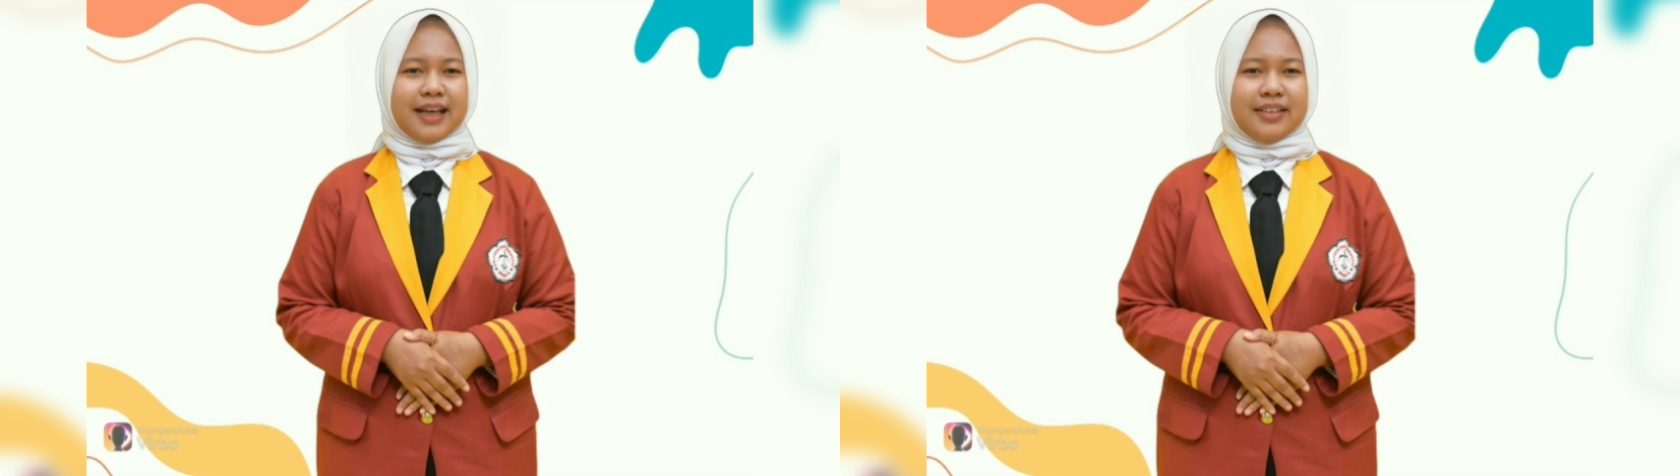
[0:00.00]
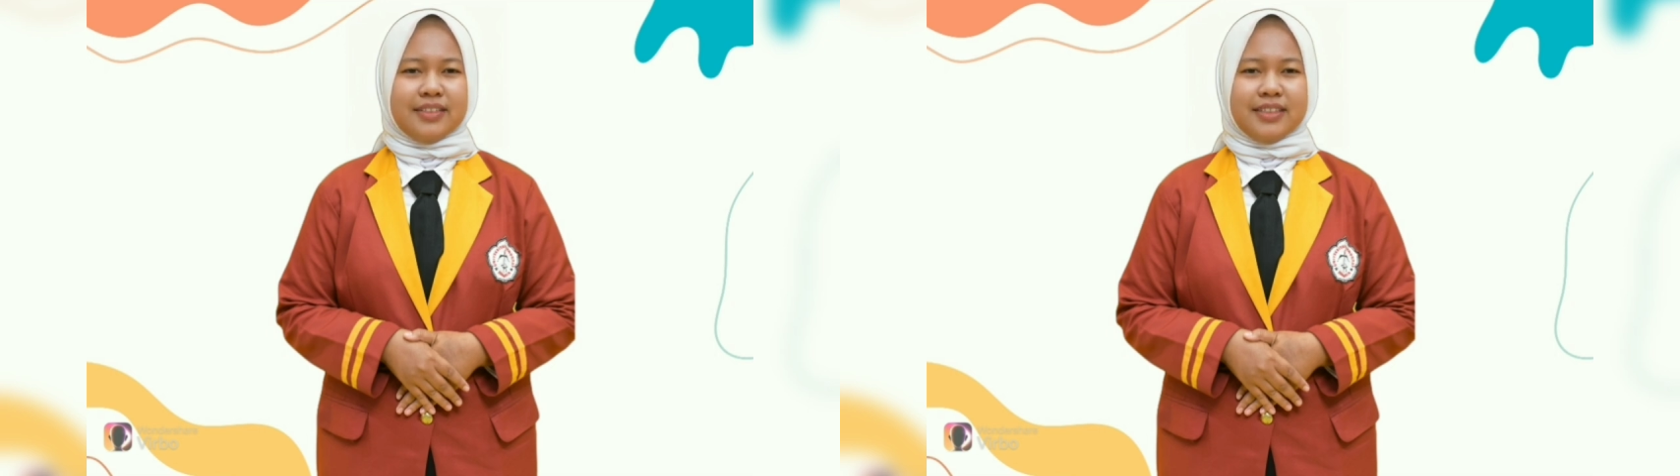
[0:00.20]

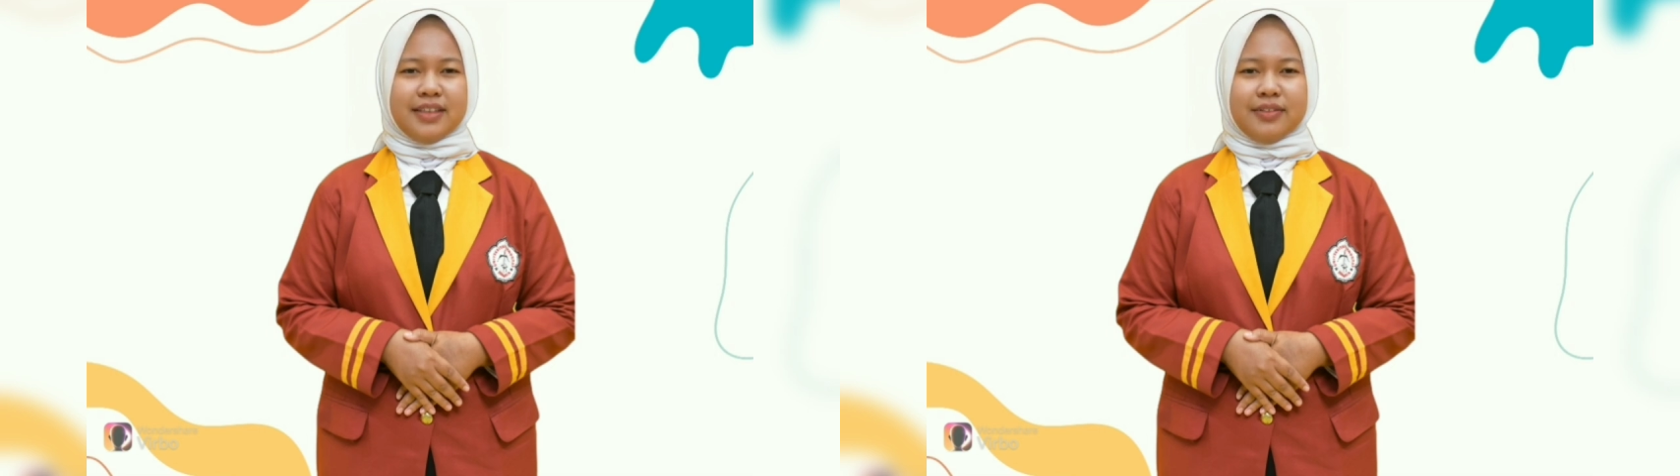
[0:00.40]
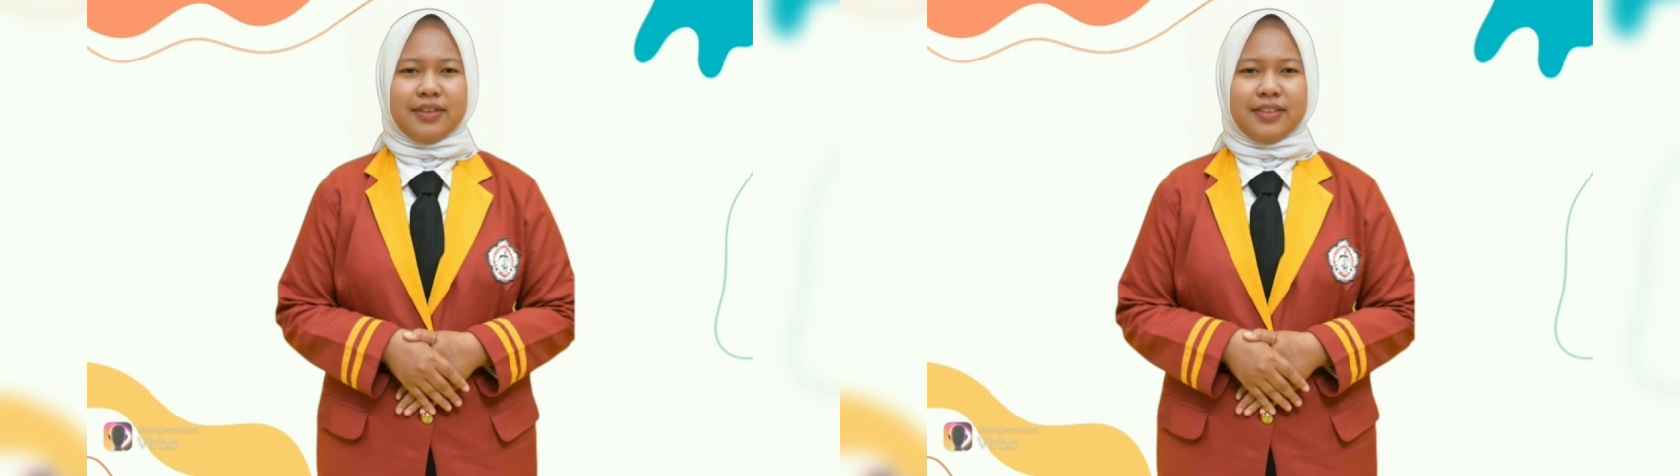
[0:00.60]
and
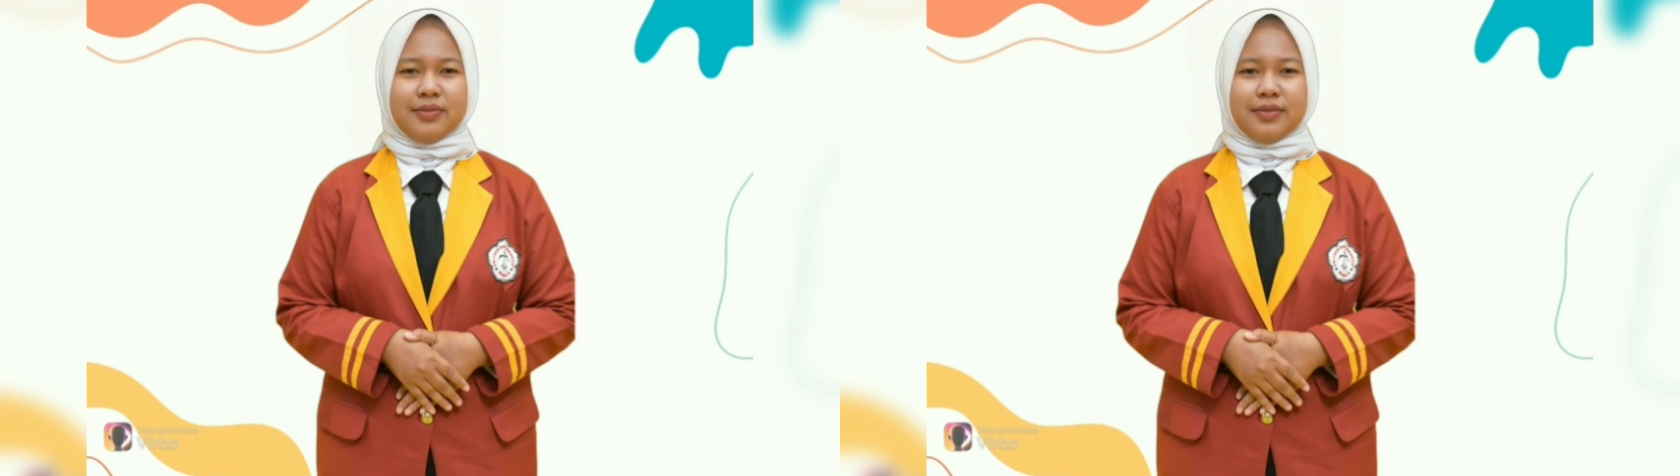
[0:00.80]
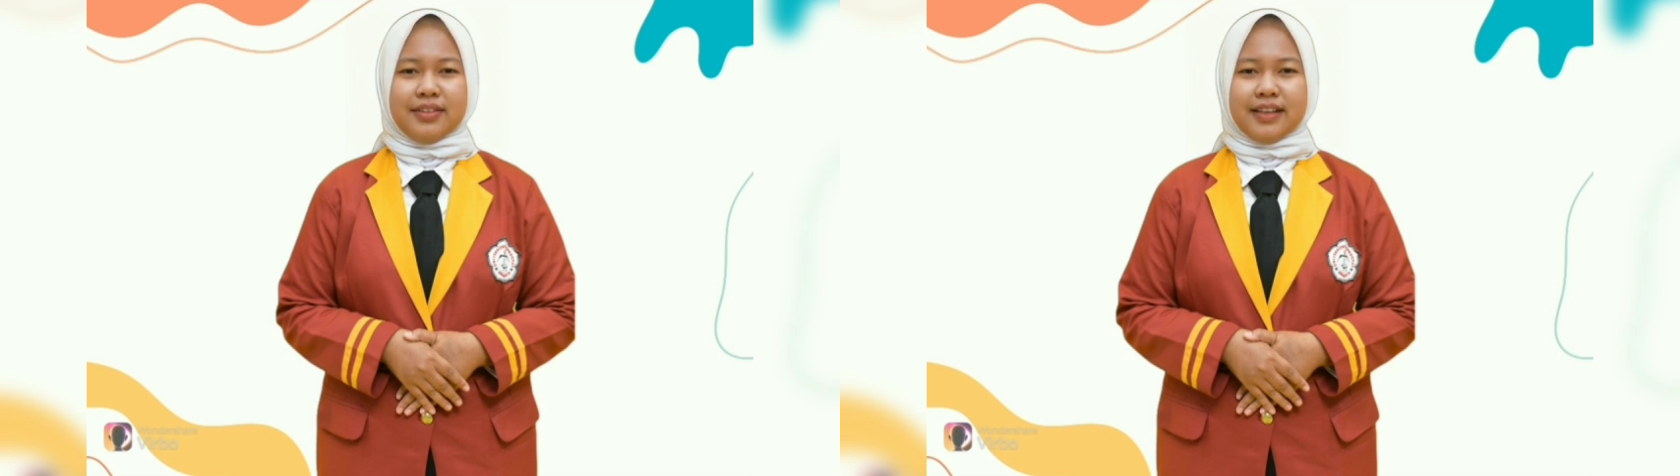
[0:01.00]

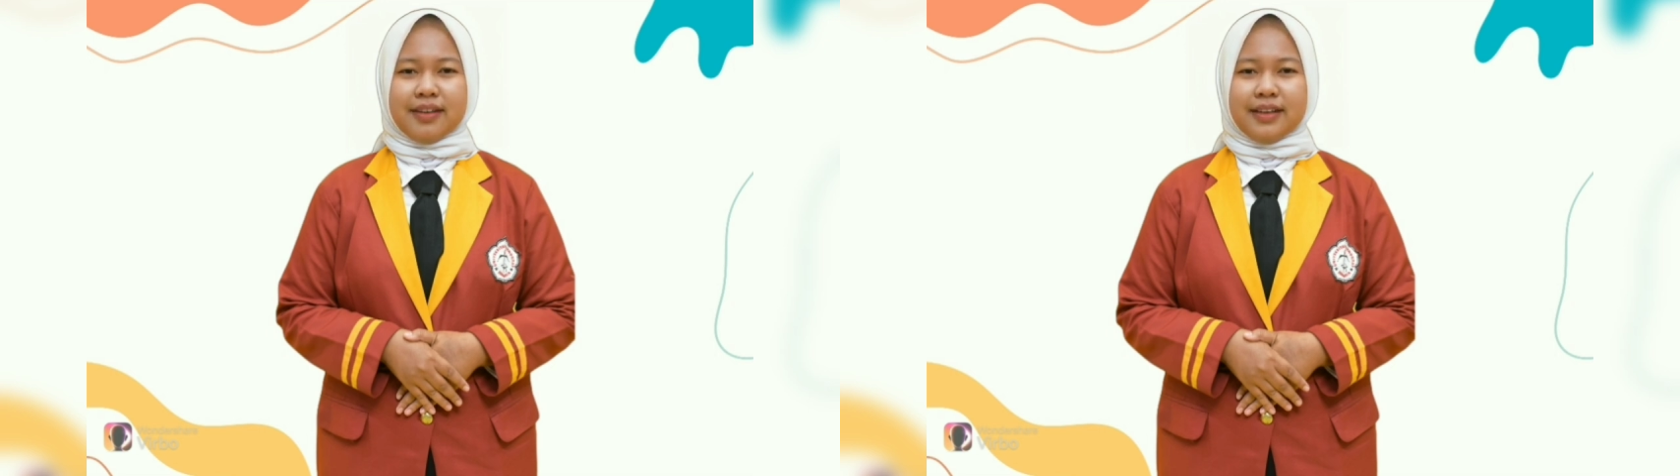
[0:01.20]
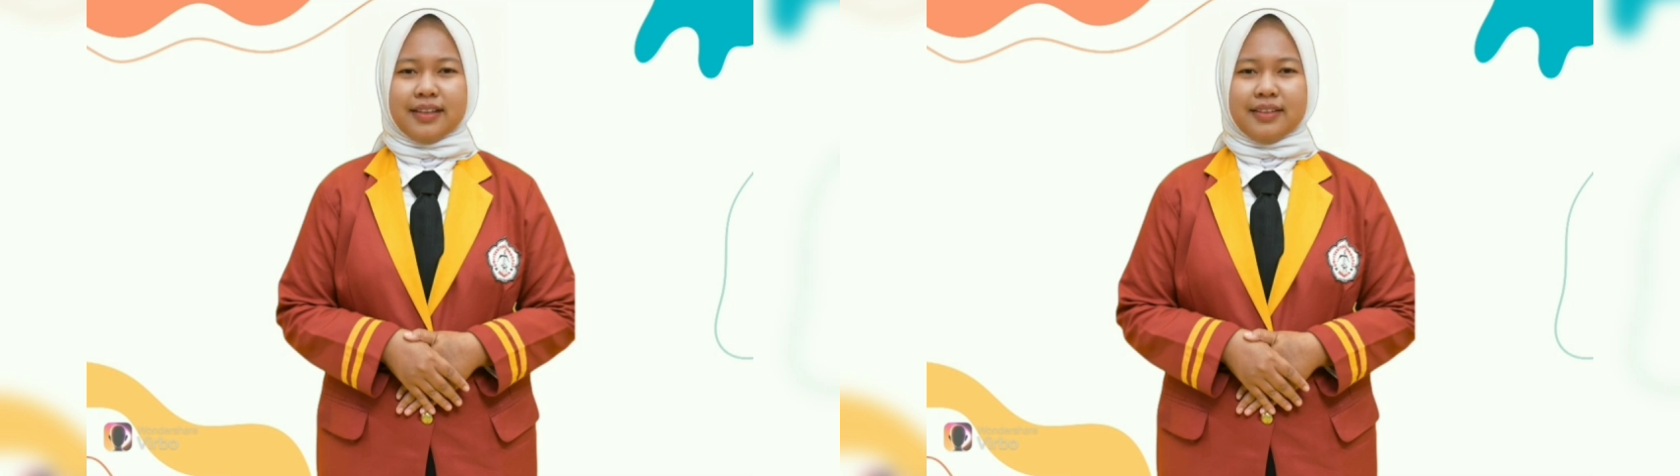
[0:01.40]
decrease with a
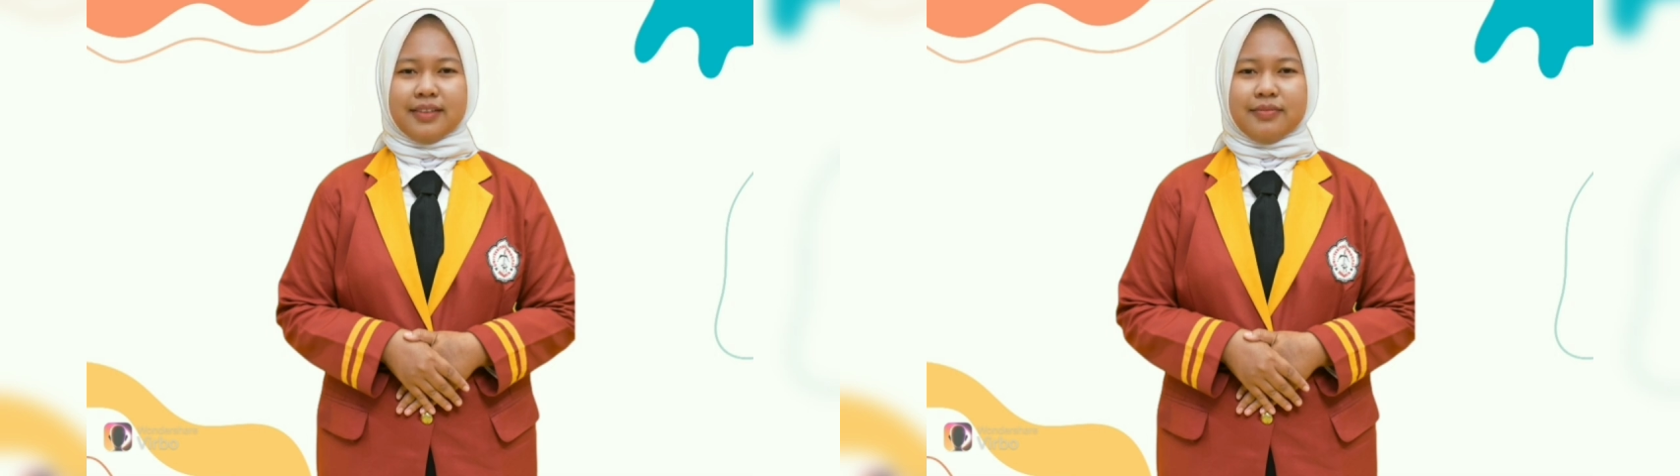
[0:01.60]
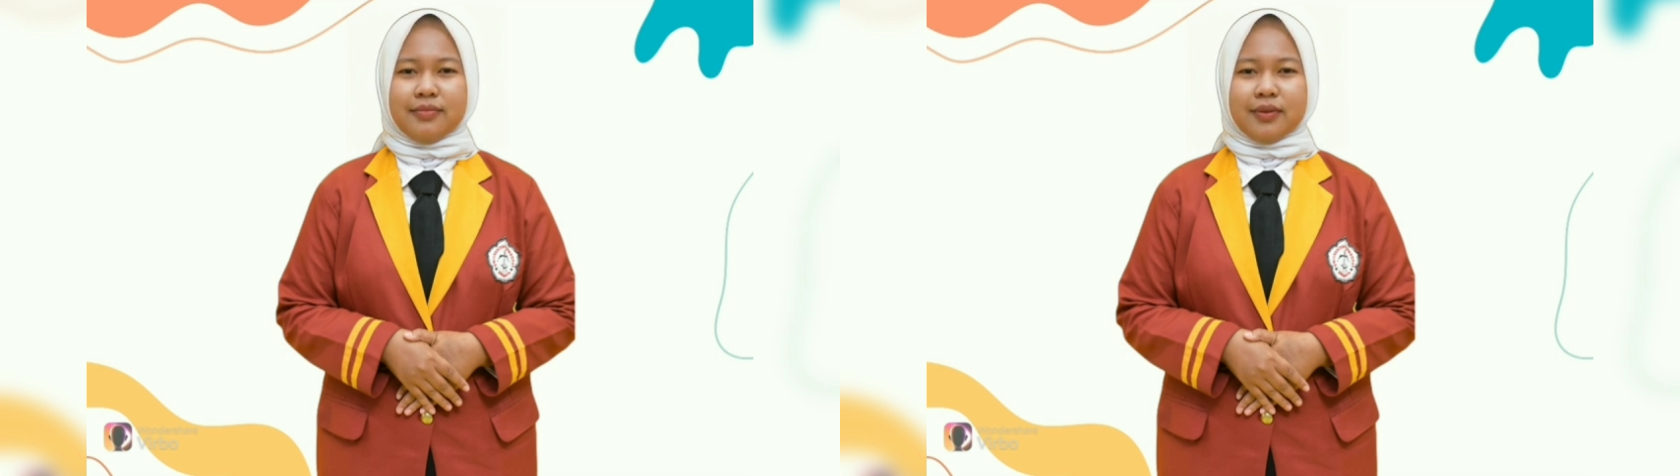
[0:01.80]
debit.
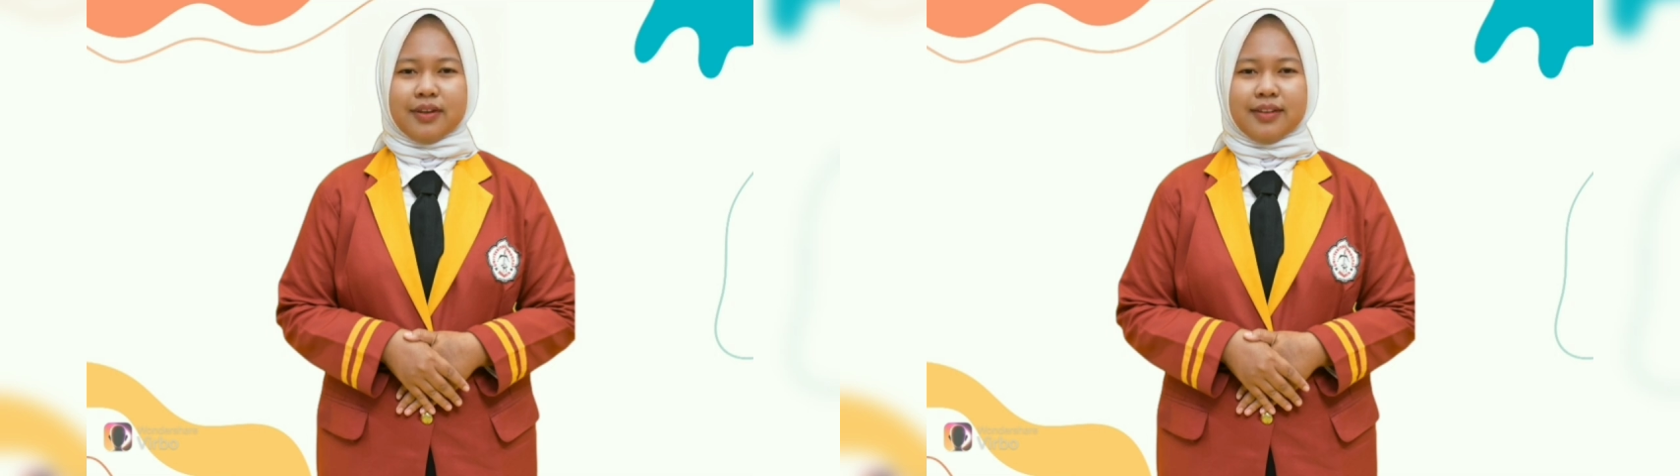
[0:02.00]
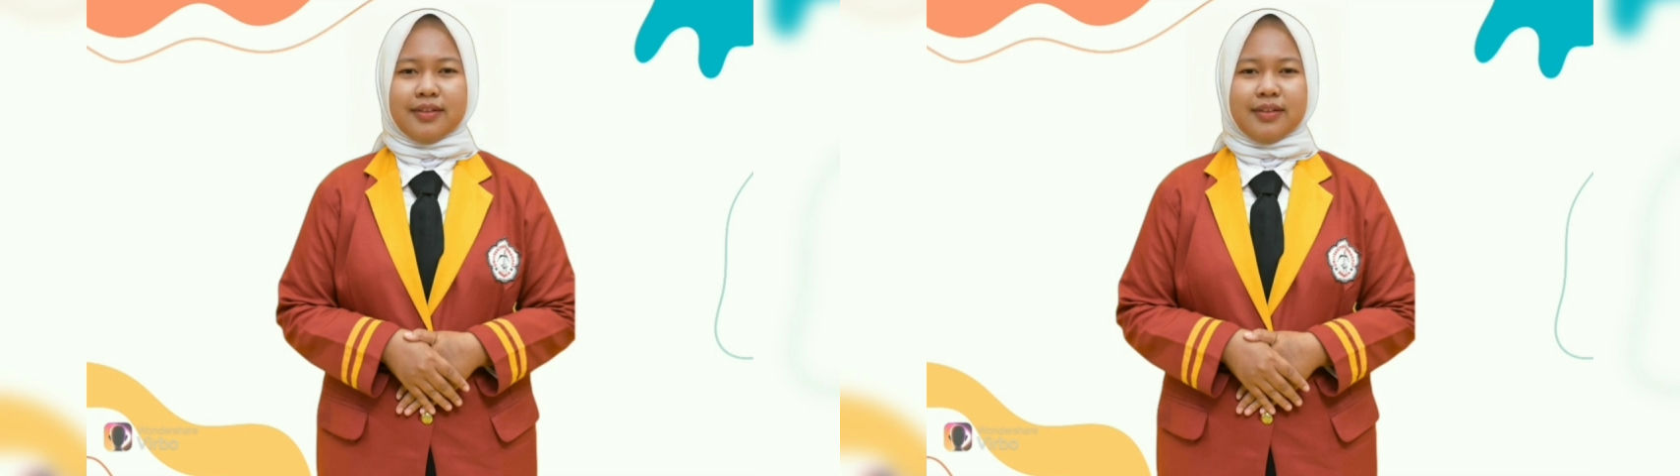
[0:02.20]

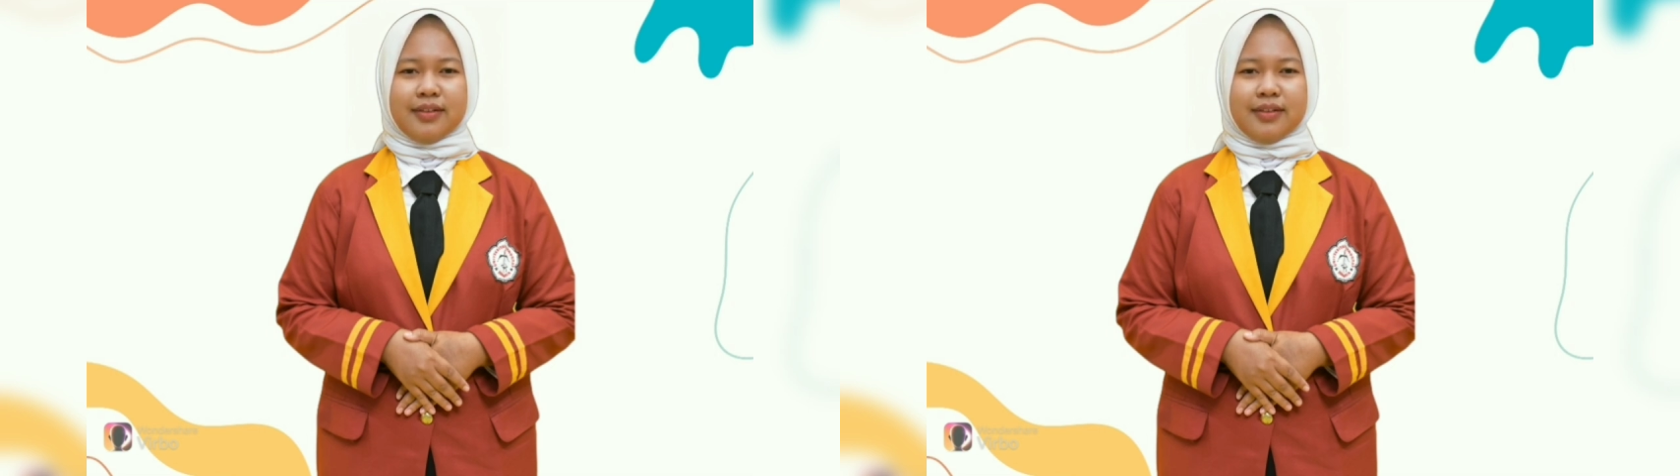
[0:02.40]
4.